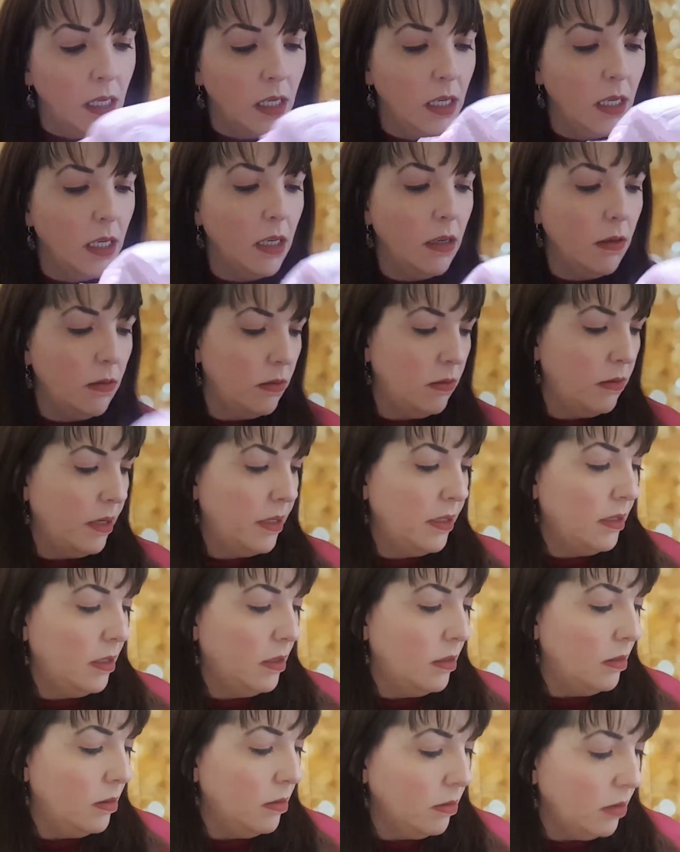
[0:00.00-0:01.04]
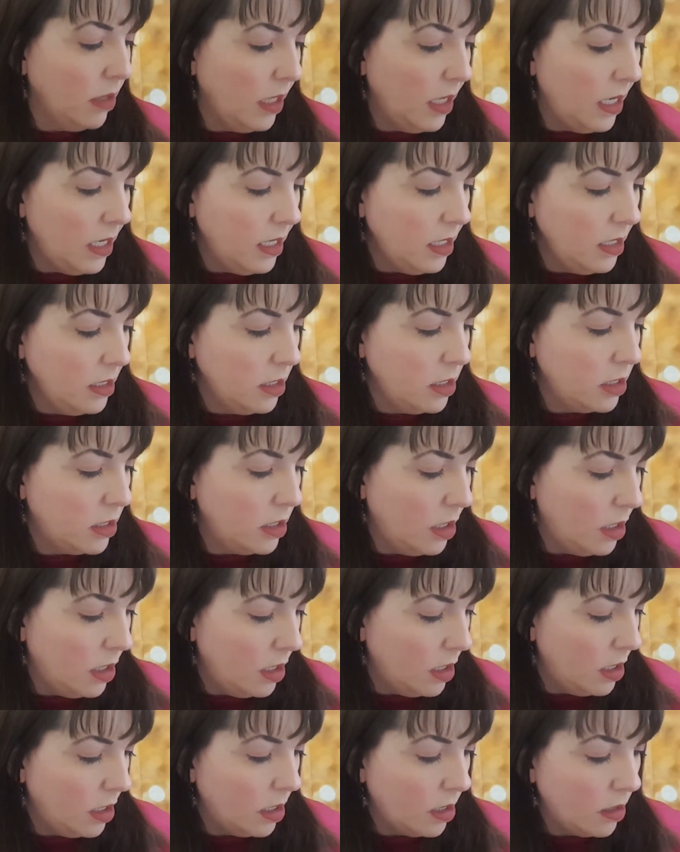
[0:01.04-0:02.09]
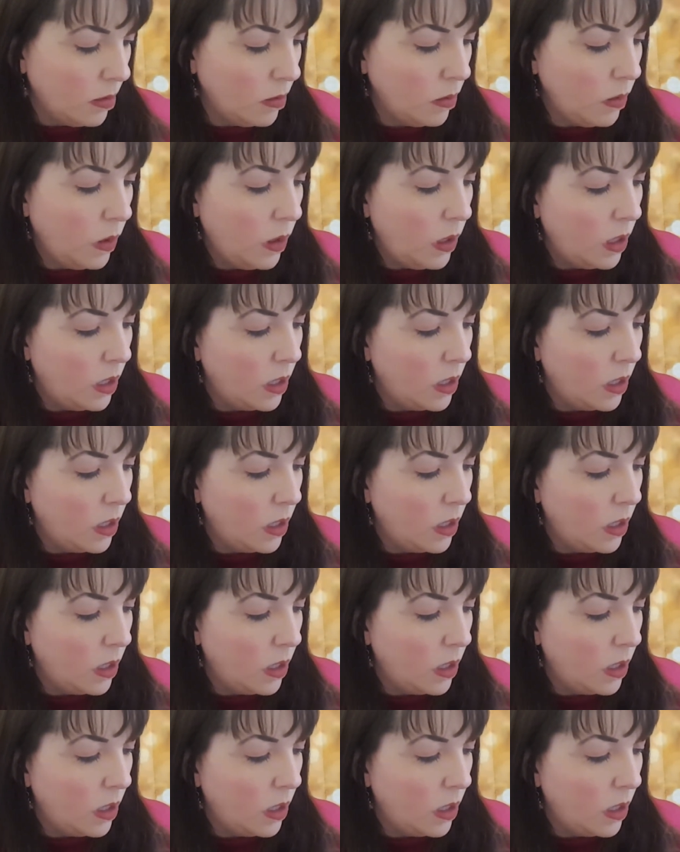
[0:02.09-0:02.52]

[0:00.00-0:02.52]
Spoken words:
Oh, right, okay, so